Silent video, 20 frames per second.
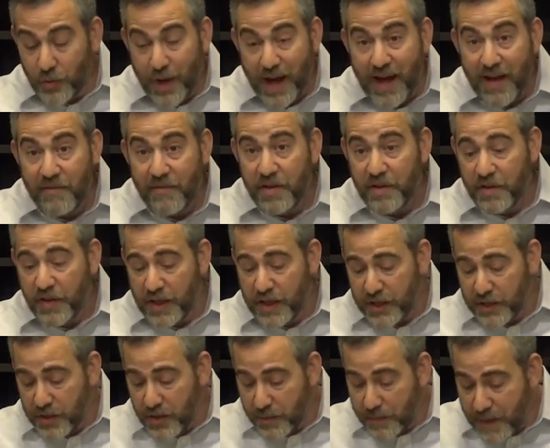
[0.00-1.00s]
everything
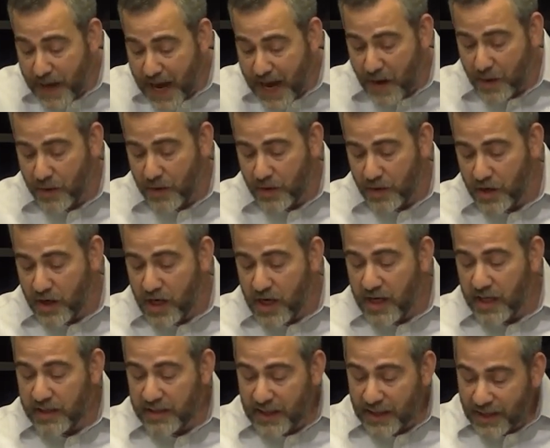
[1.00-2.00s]
in your power
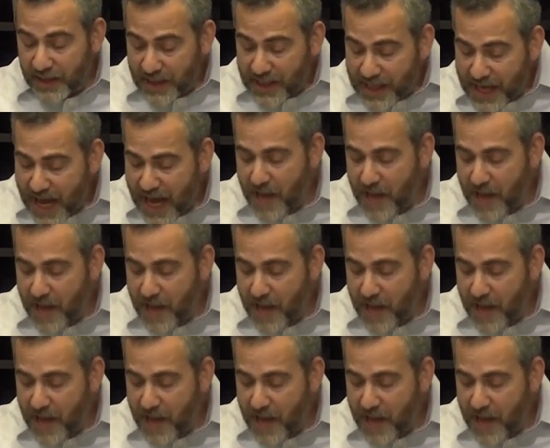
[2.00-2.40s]
in